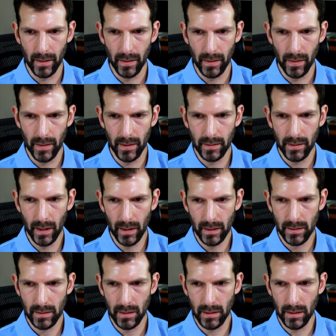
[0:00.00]
the
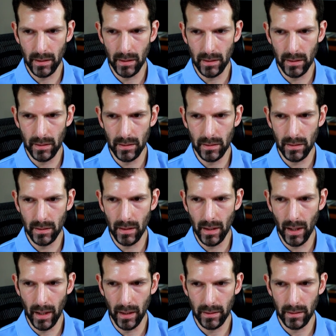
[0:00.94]
text is
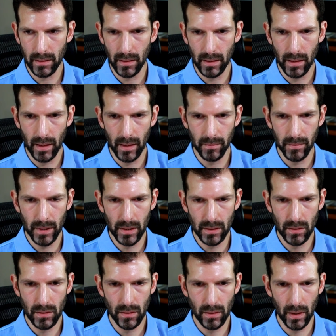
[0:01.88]
not an empty
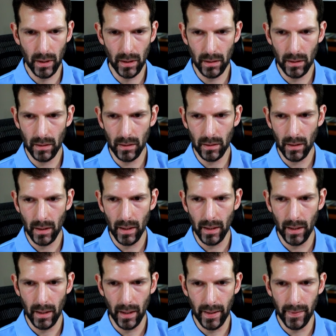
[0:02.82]
string.
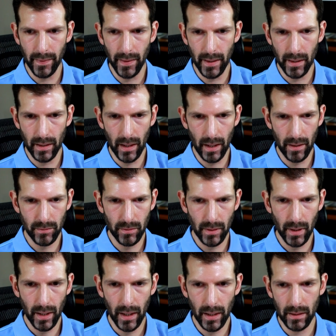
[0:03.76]
And then after
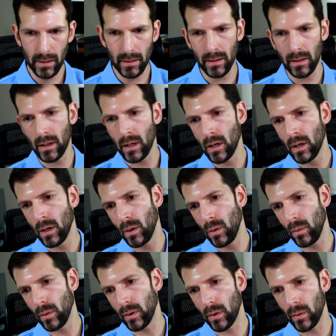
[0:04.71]
that,
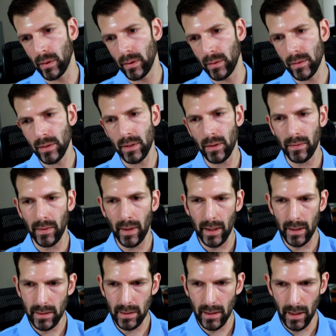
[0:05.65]
we're going to assert that
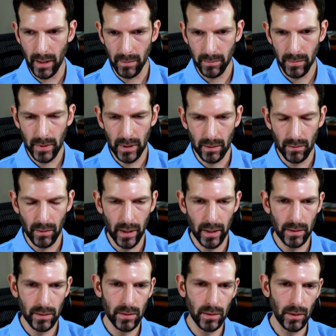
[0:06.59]
it's not empty,
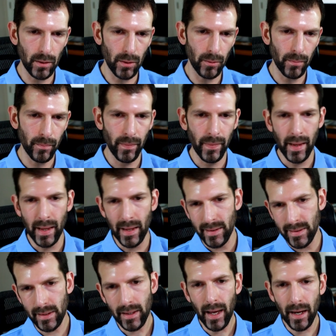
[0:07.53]
right? So
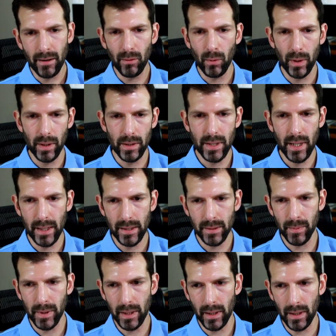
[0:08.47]
it's a kind of a weird test
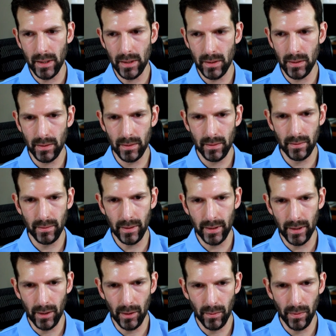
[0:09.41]
because, you
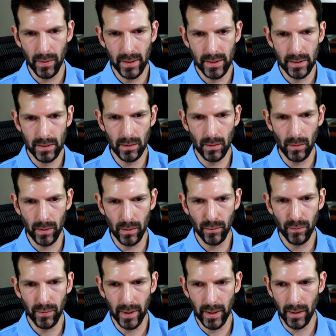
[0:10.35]
know, this is going to
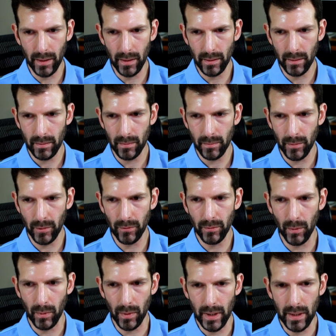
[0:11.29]
fail
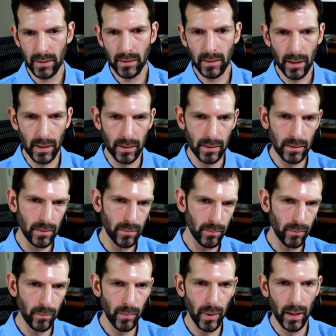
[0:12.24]
before this does,
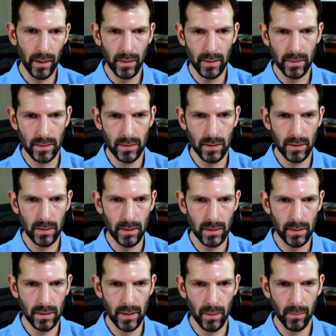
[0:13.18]
but this is just an
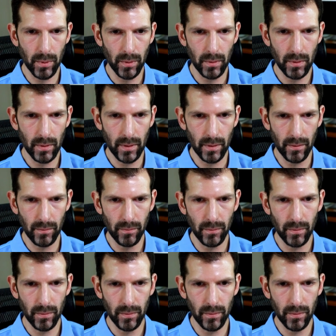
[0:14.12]
example of